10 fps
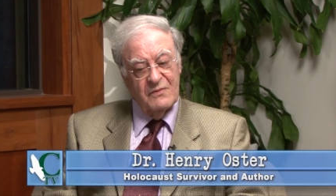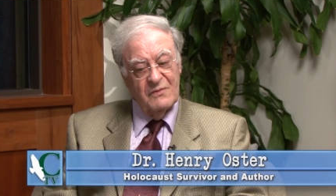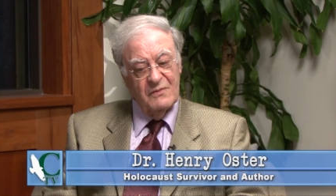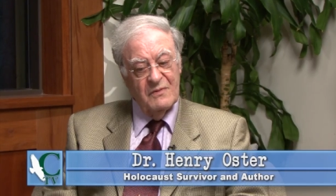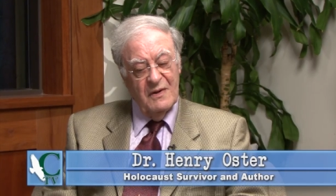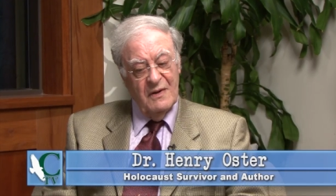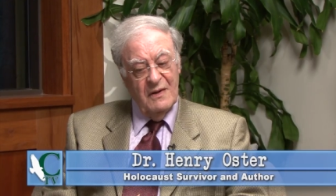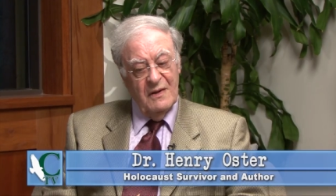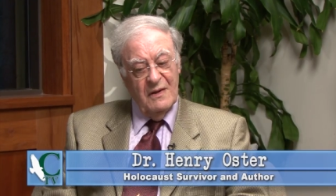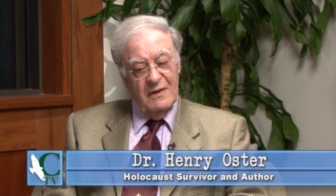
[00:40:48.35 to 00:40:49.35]
II,
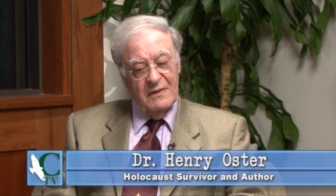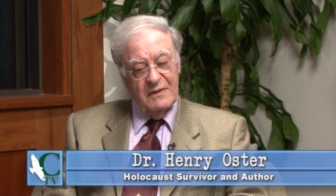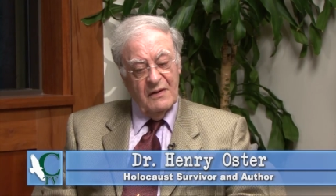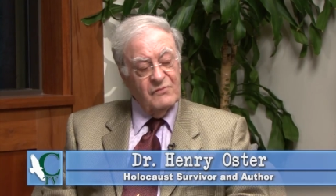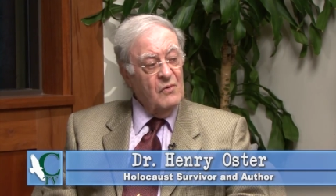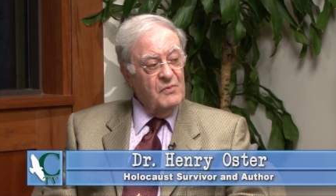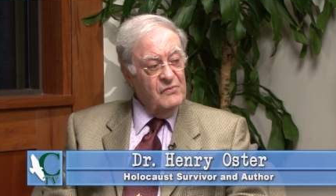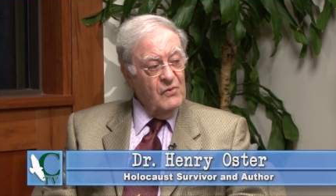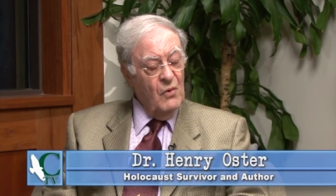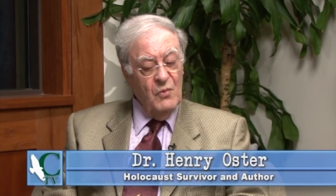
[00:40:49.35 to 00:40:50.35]
there's
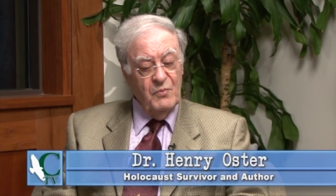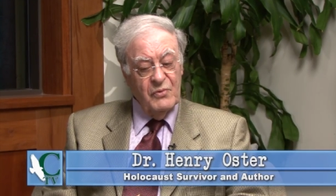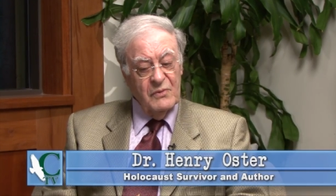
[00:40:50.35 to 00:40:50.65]
always hope,